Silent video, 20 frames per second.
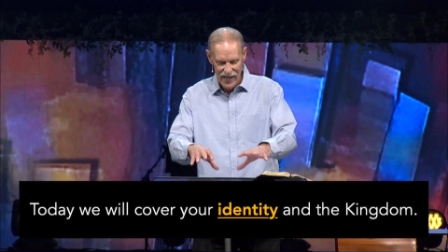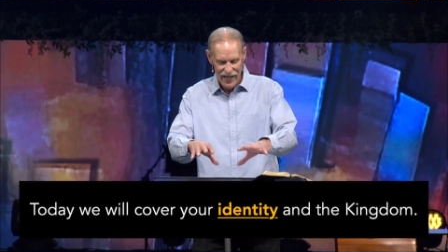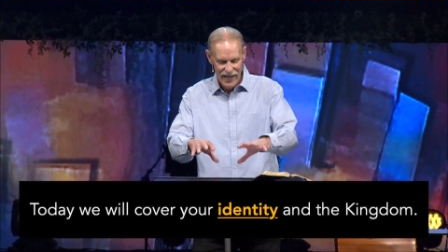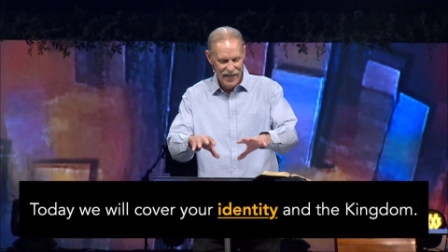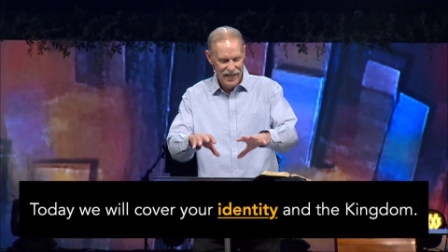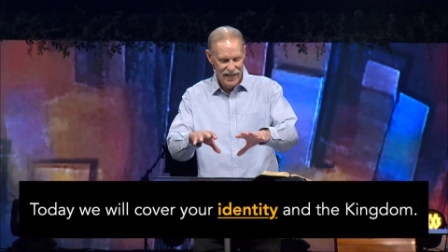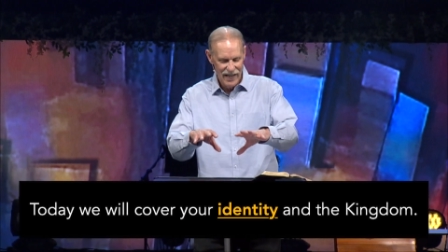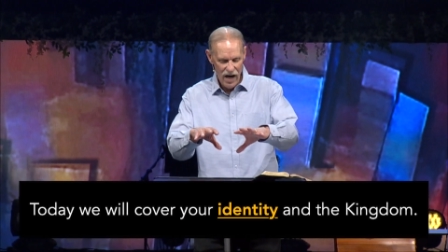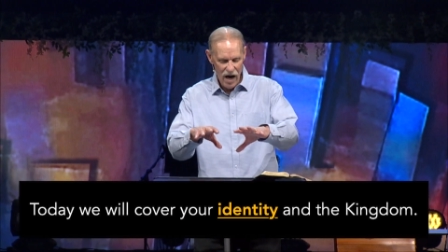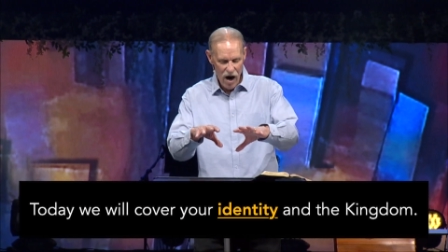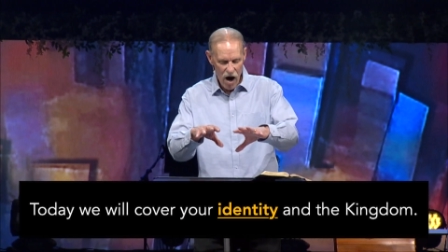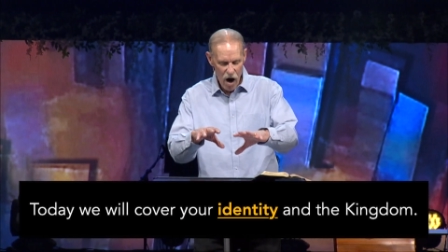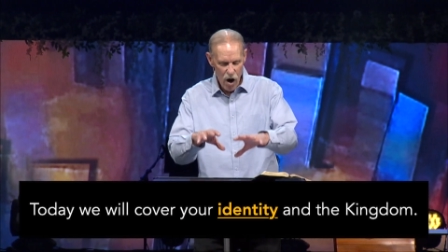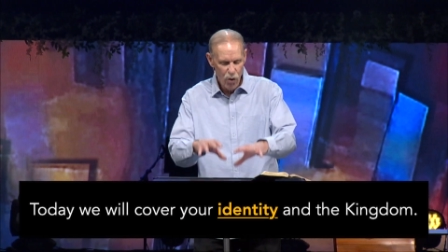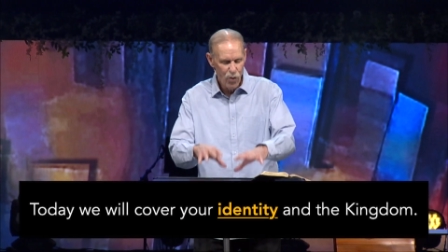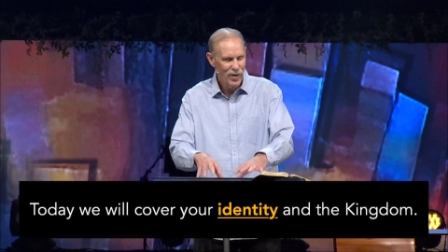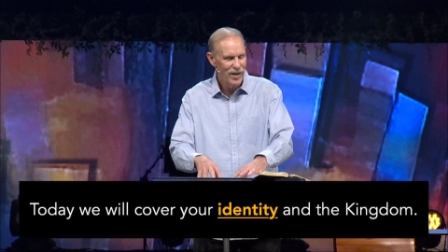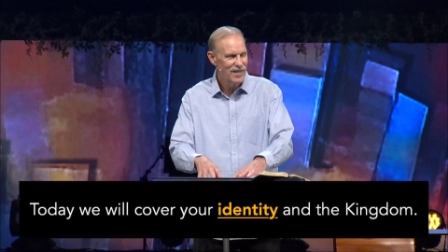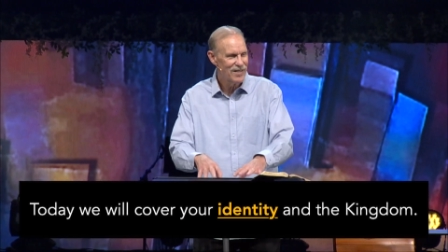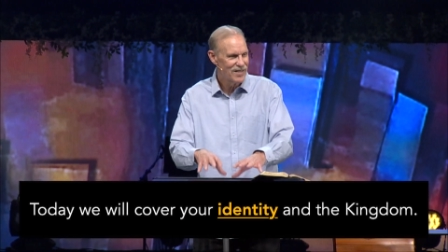He
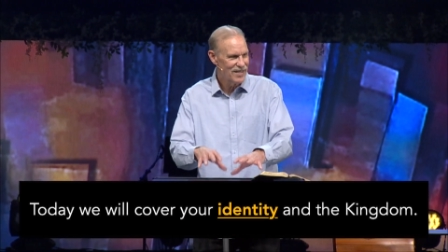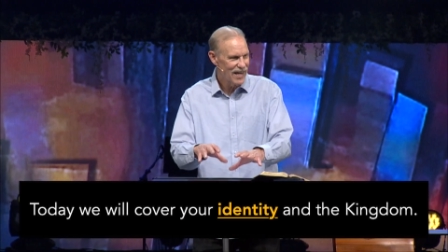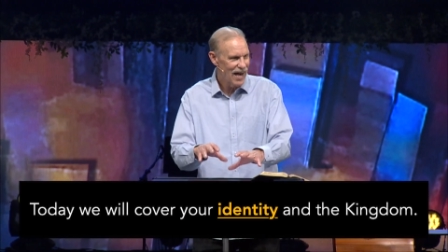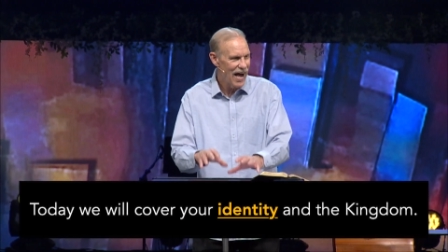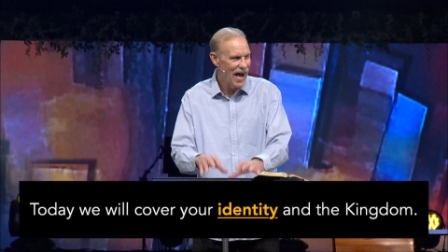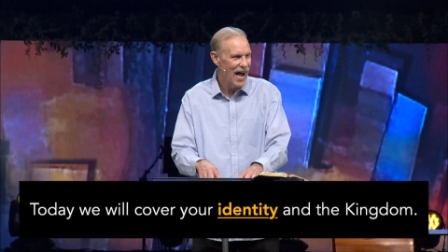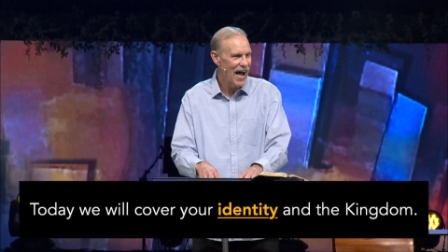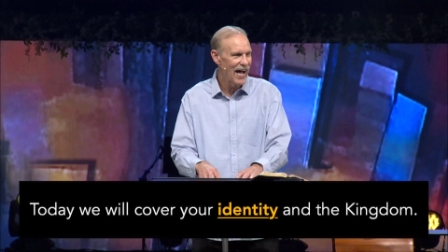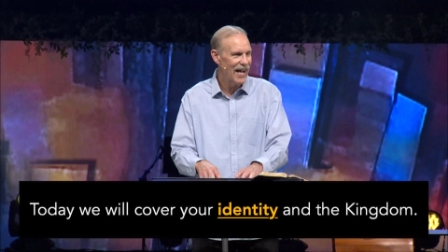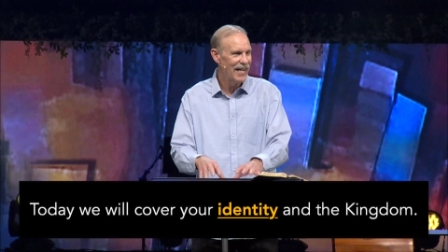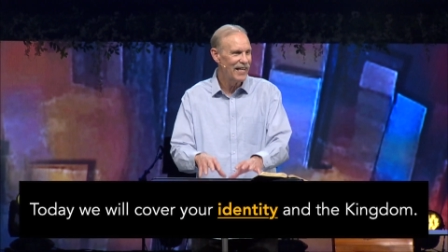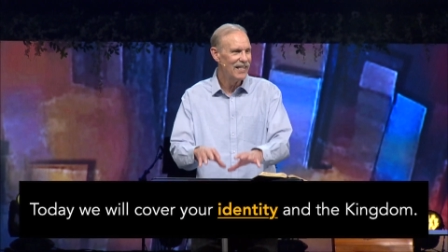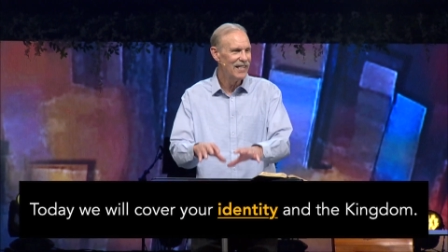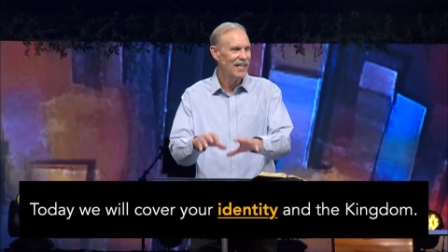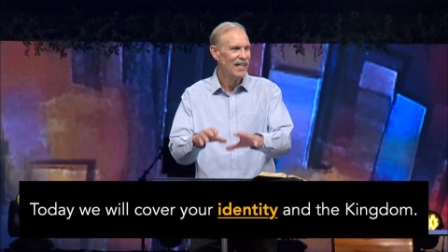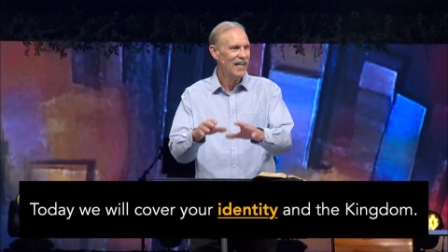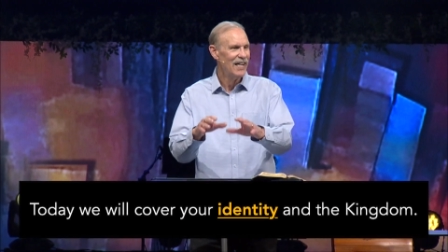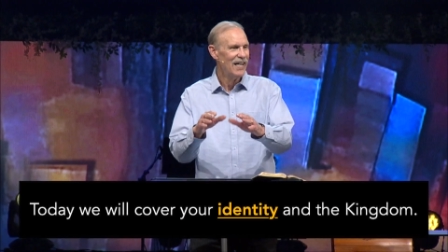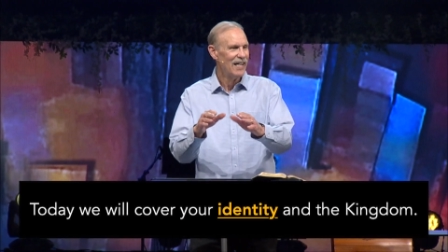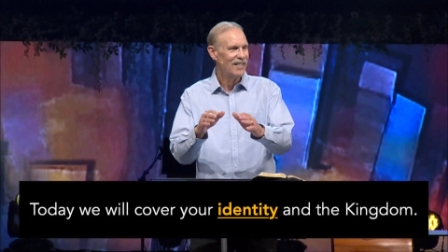always tied
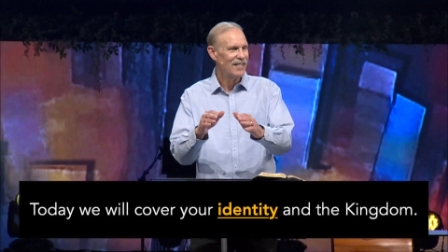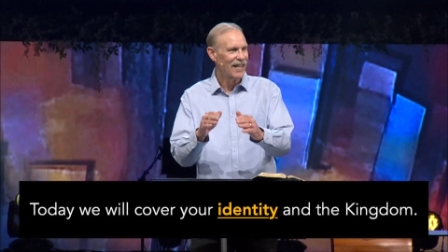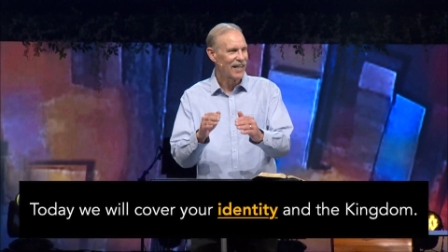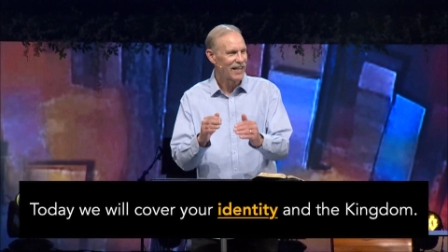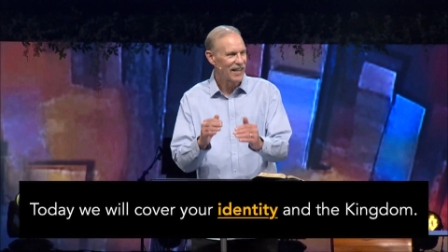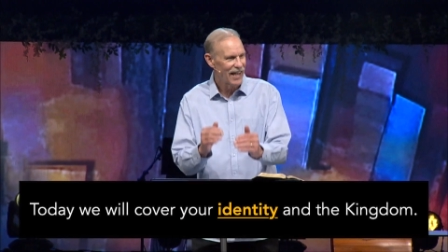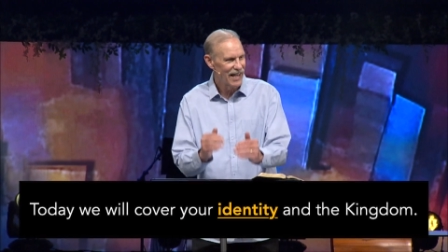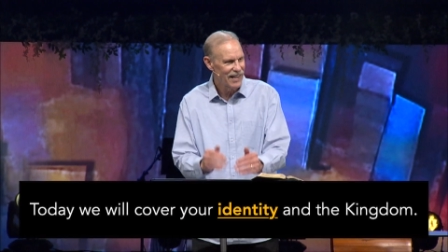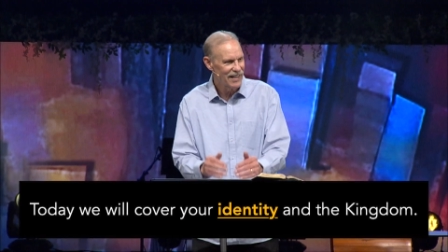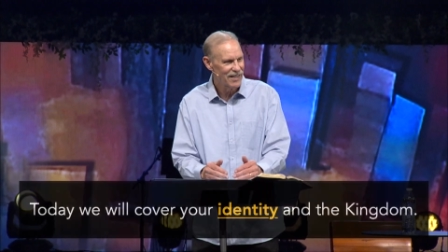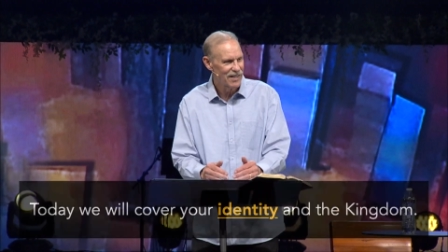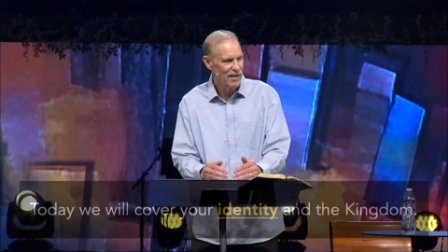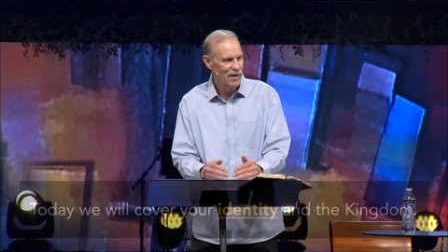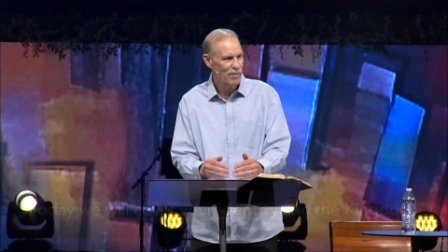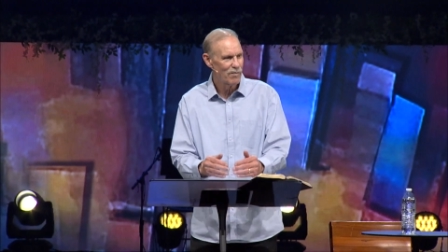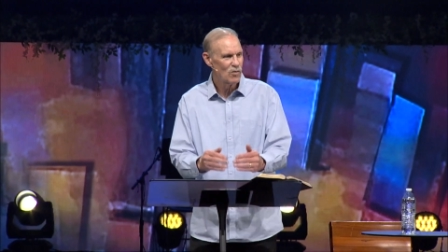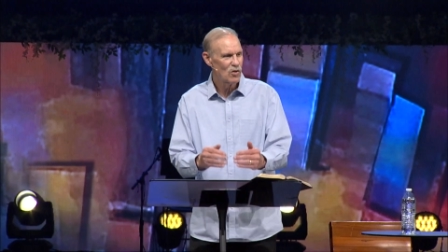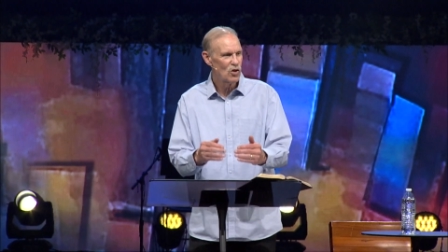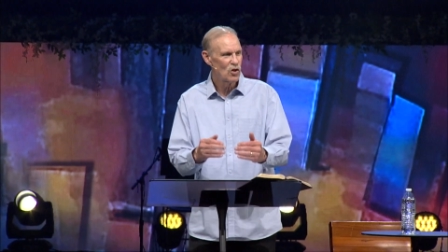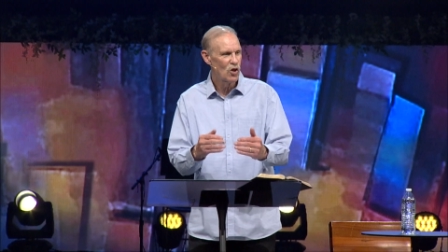the
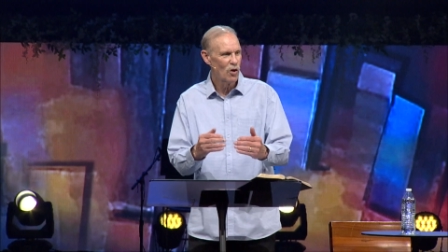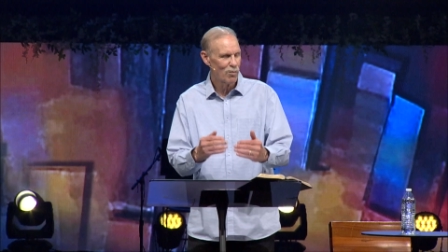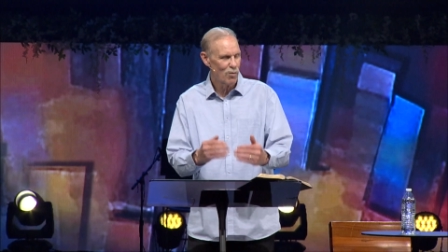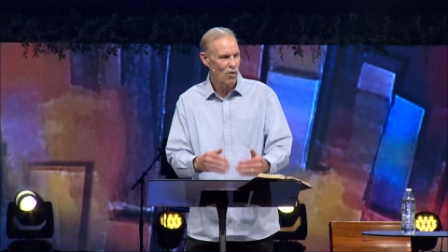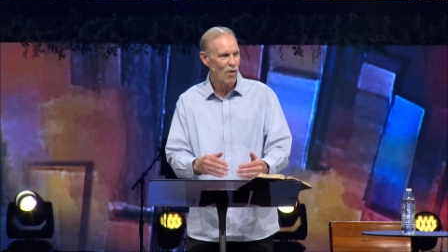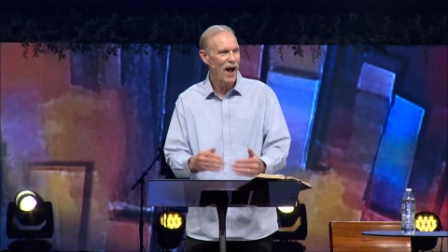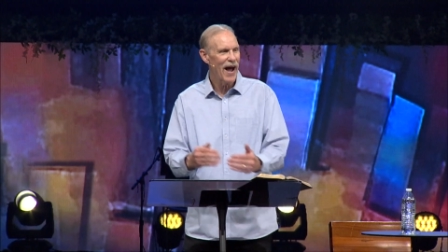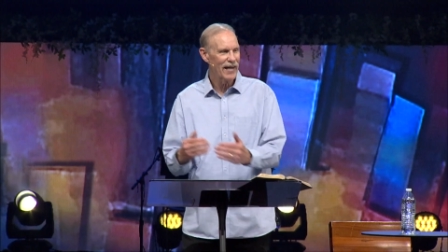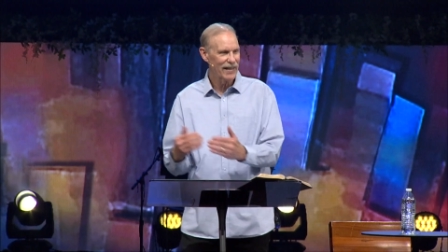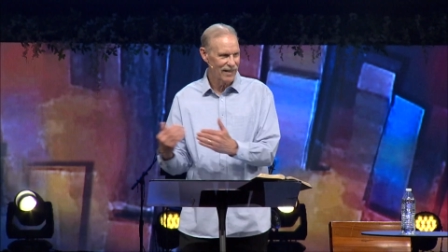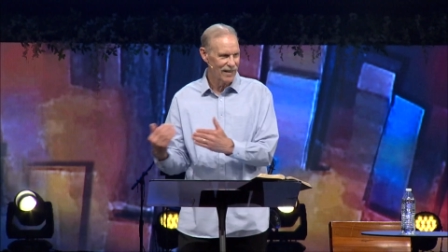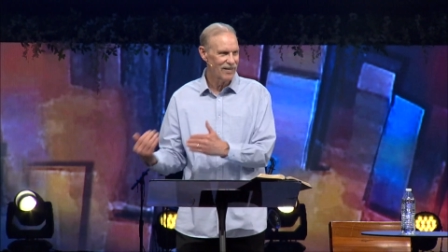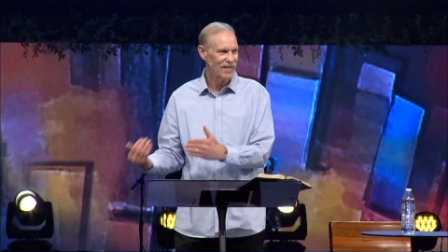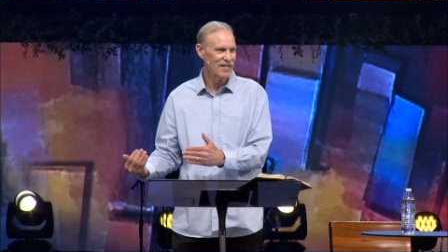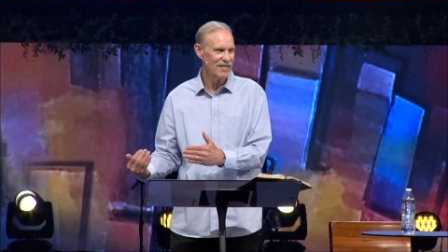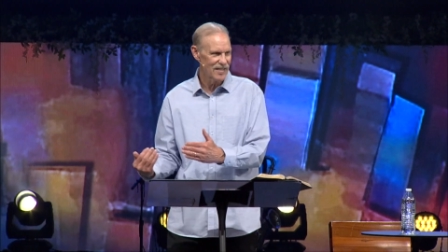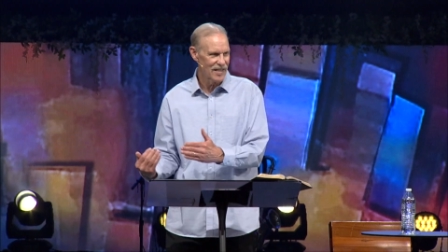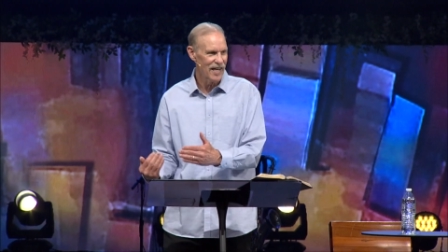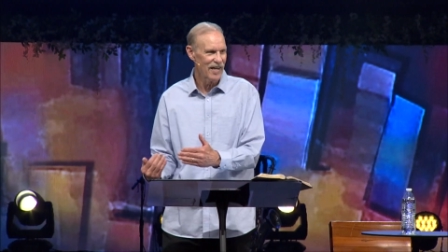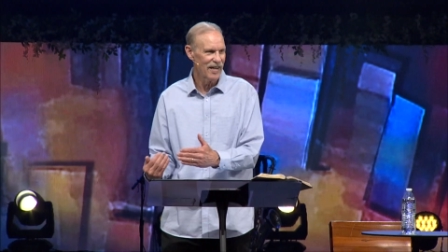kingdom to
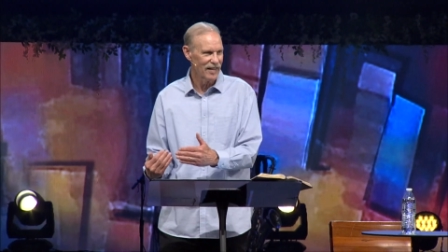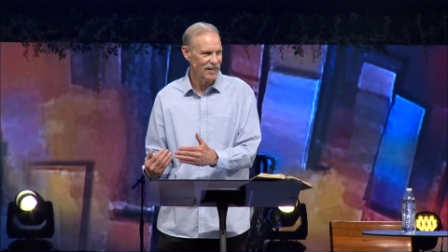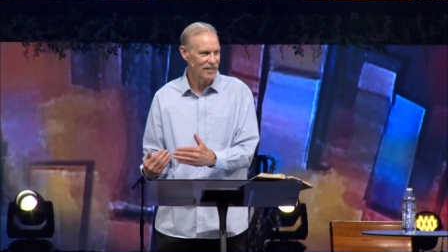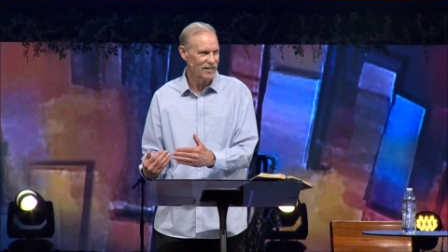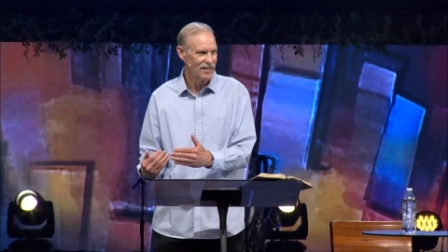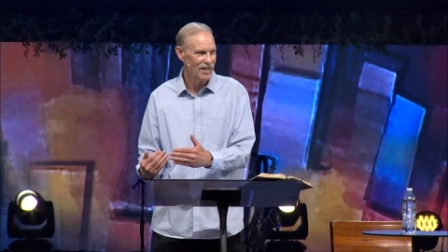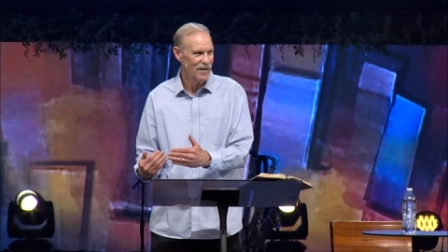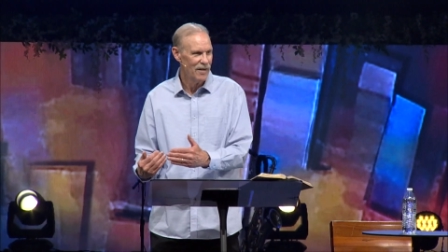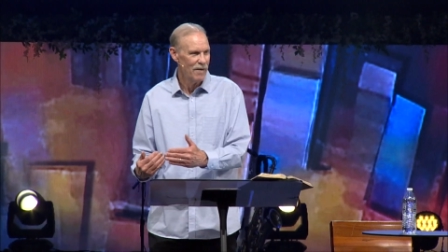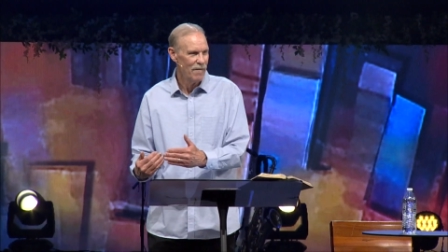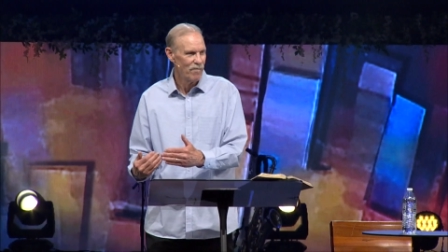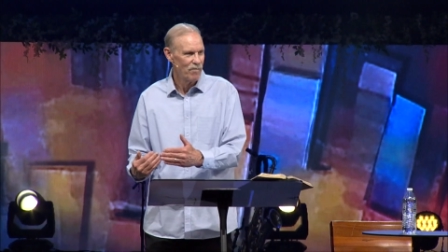miraculous things.